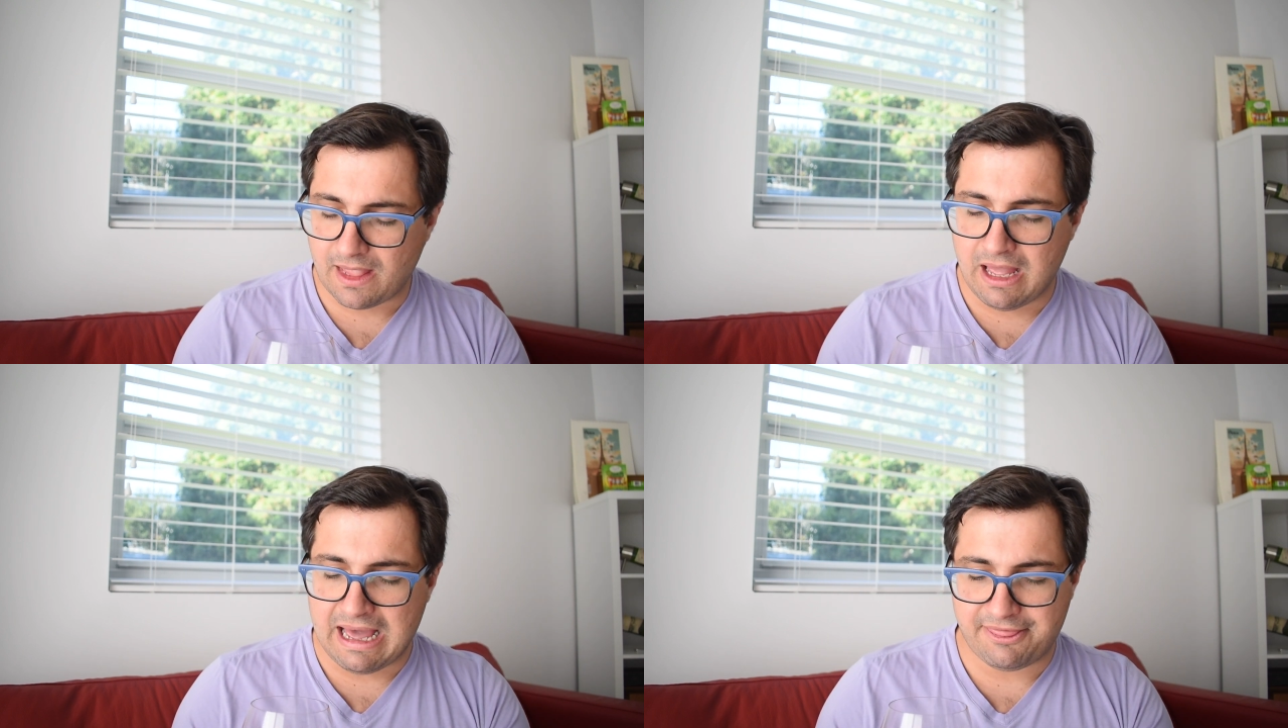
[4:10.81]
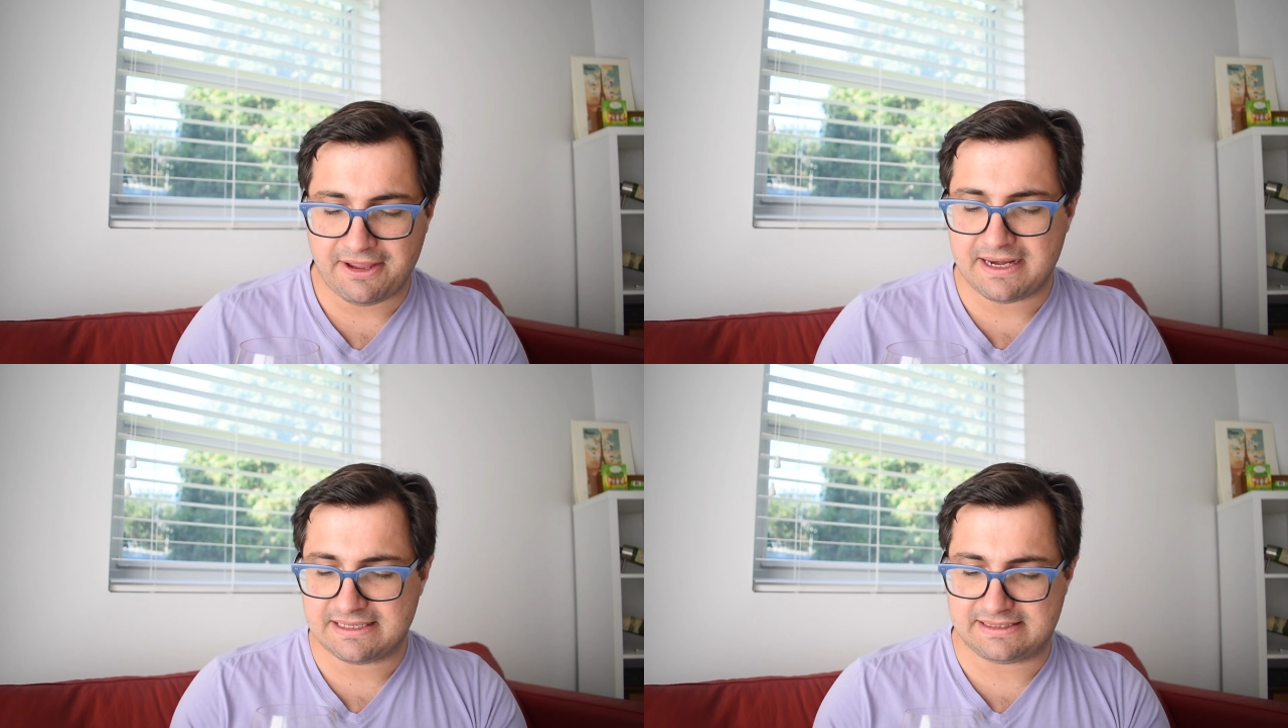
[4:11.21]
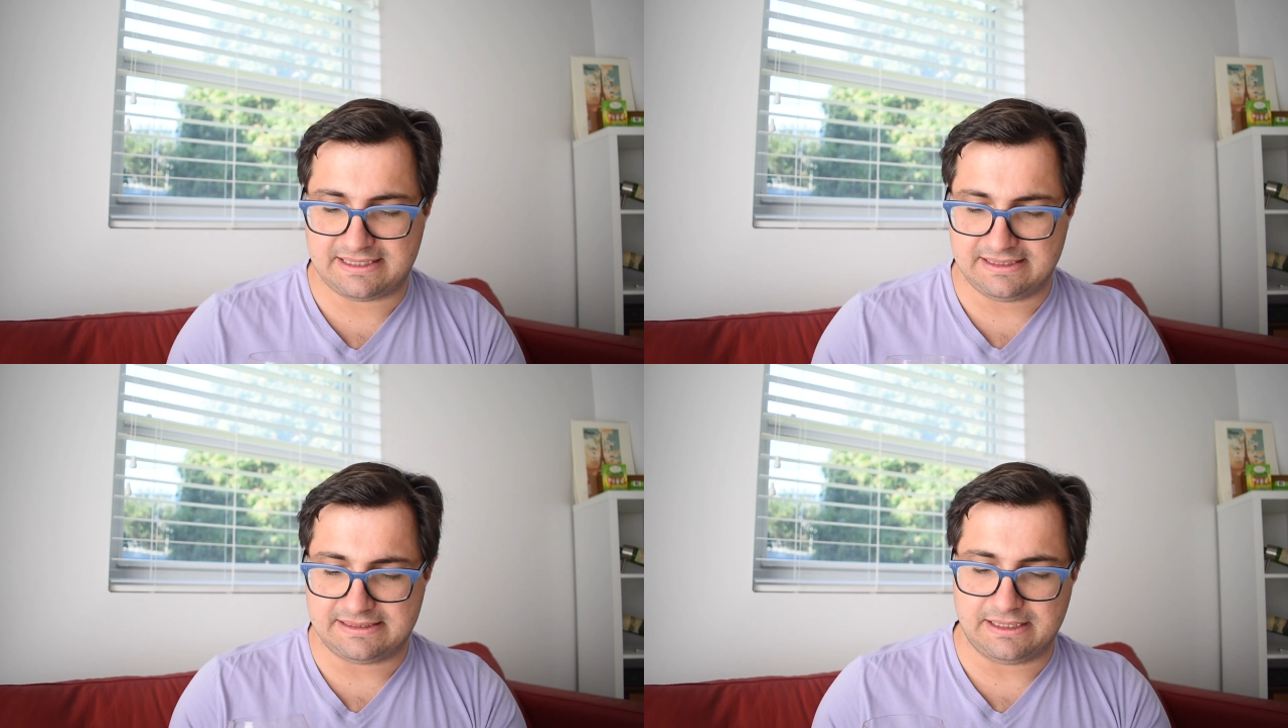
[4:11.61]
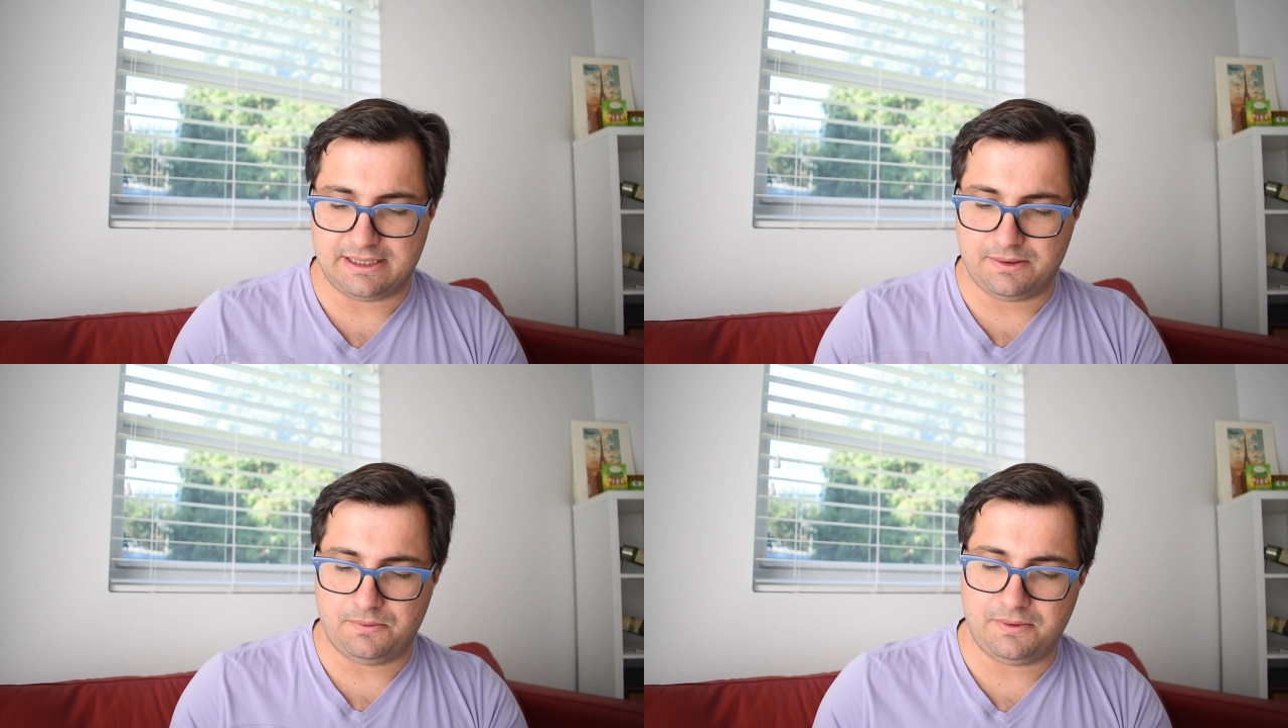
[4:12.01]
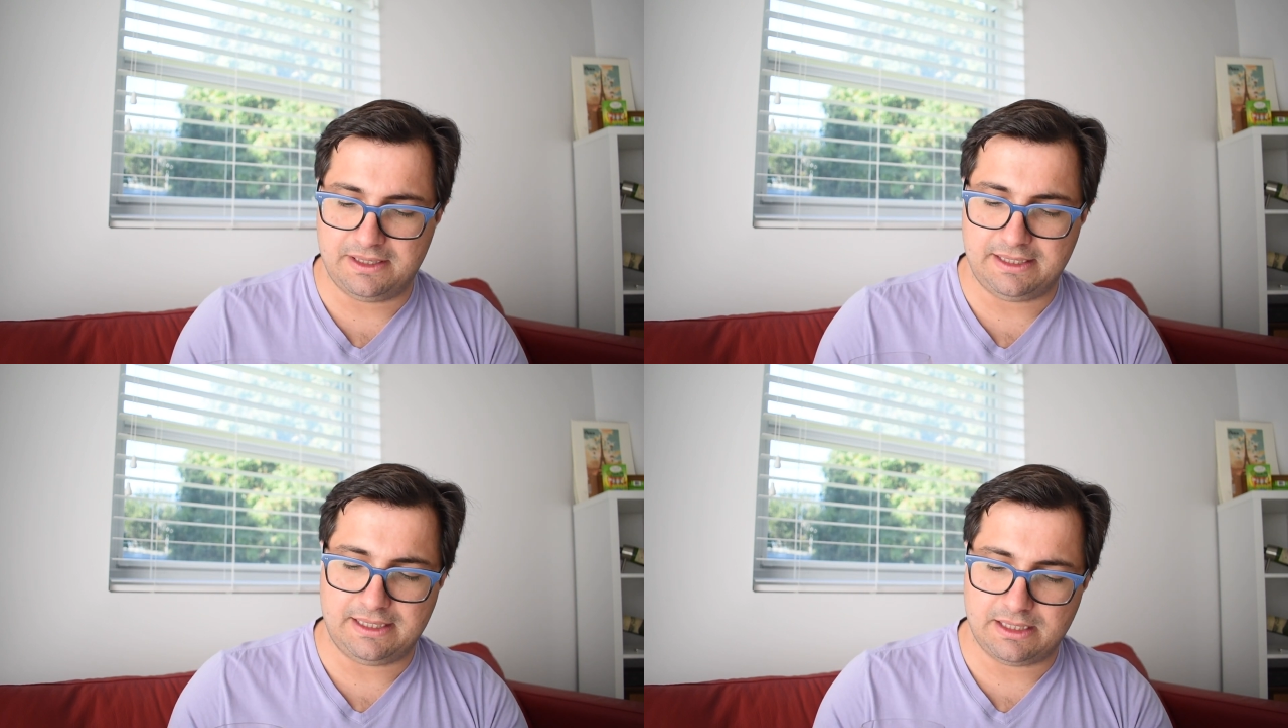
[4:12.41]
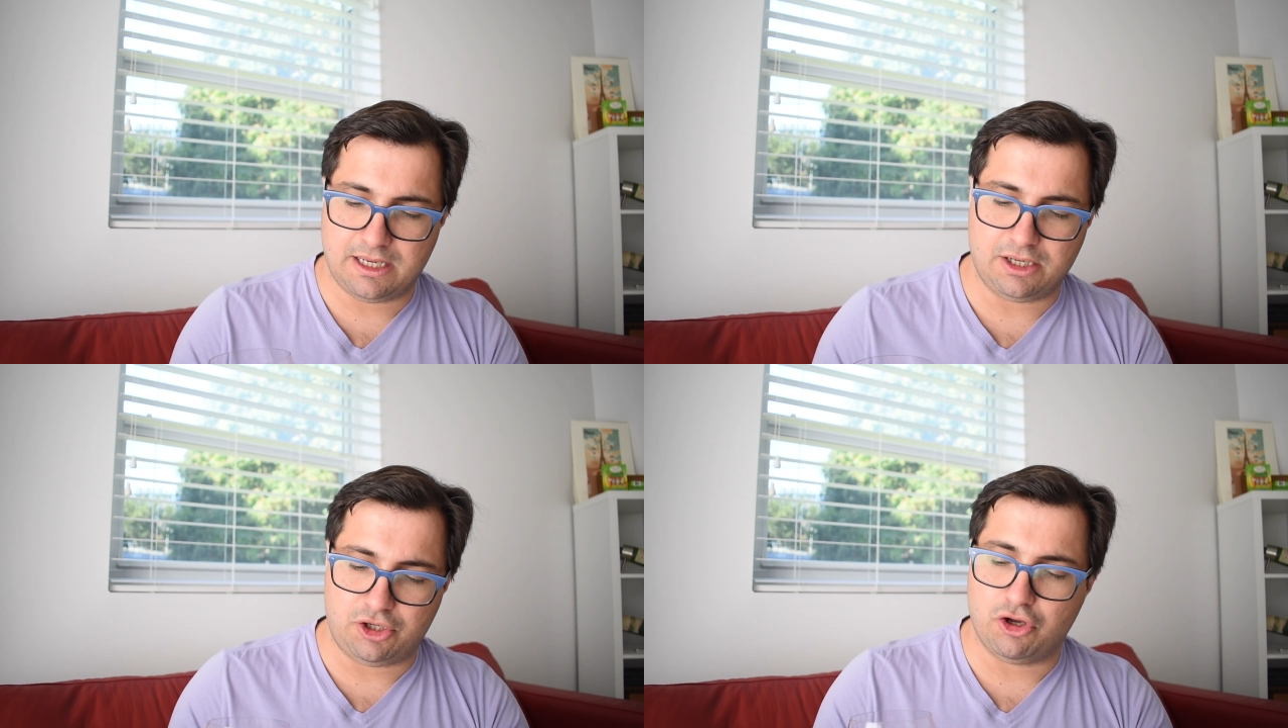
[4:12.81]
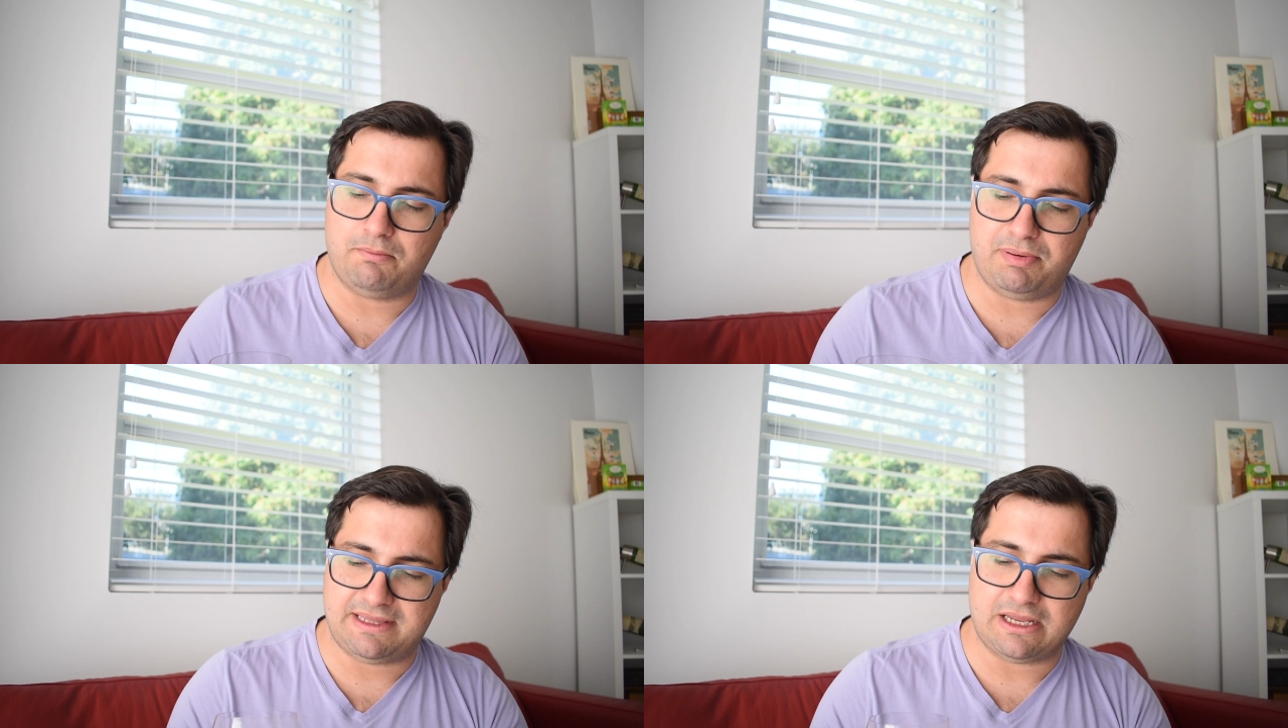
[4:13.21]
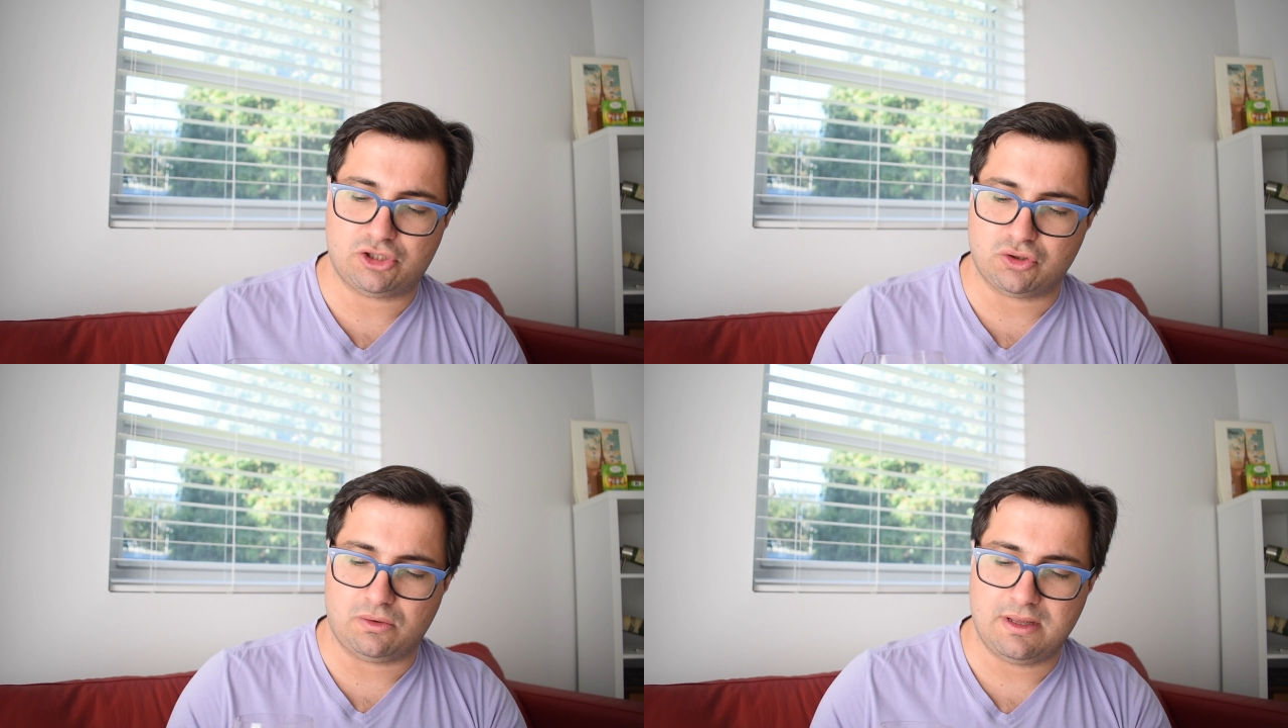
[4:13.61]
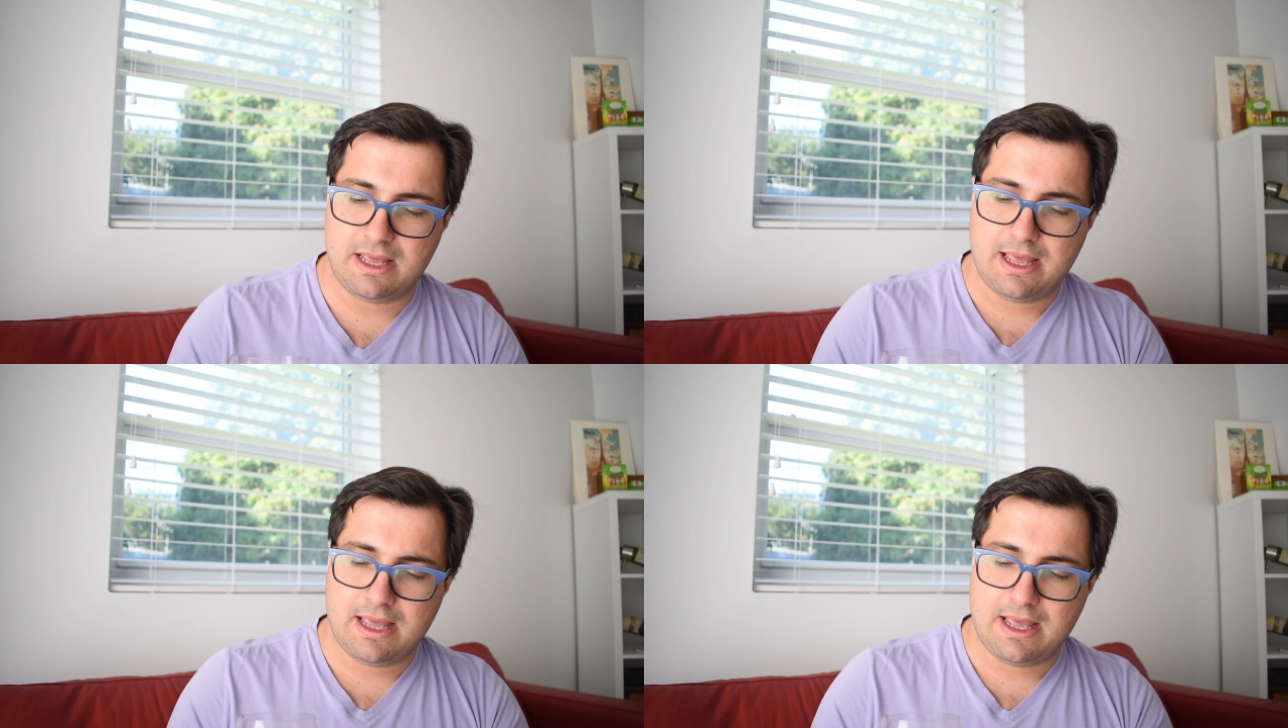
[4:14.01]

I think this is a really good potential